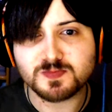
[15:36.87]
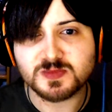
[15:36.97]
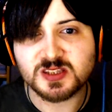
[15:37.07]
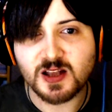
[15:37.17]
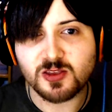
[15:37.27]

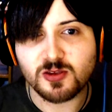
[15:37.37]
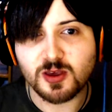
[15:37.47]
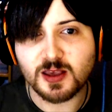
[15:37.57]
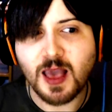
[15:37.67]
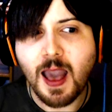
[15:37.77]

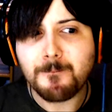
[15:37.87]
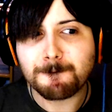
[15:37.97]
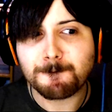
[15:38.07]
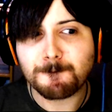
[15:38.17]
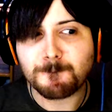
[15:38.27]
statuesque.
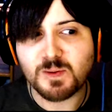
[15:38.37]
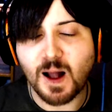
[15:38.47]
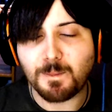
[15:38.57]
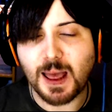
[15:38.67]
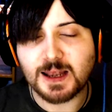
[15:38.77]

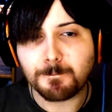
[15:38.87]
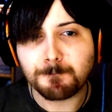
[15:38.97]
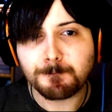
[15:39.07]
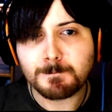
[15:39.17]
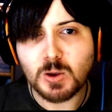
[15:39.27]
Stop light.
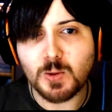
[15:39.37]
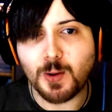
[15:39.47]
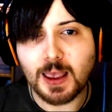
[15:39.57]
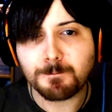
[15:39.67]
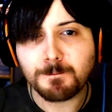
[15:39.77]
Good boy.